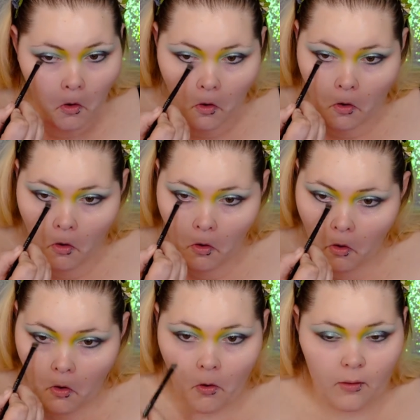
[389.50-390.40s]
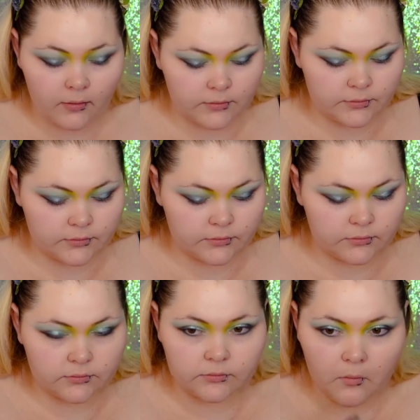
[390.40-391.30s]

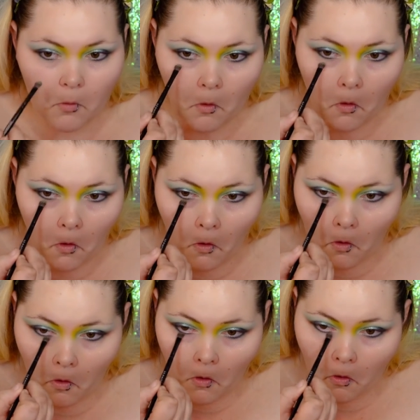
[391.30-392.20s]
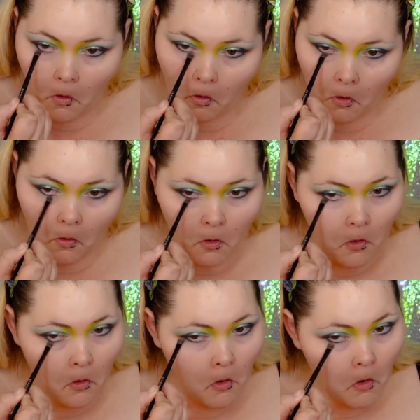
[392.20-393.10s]

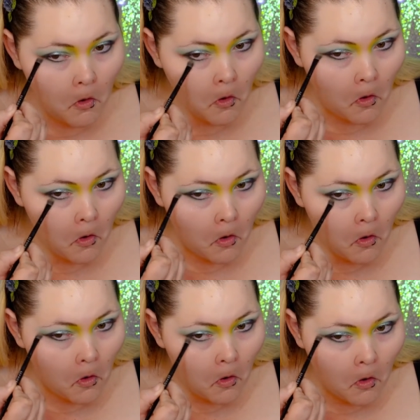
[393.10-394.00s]
(no one is talking)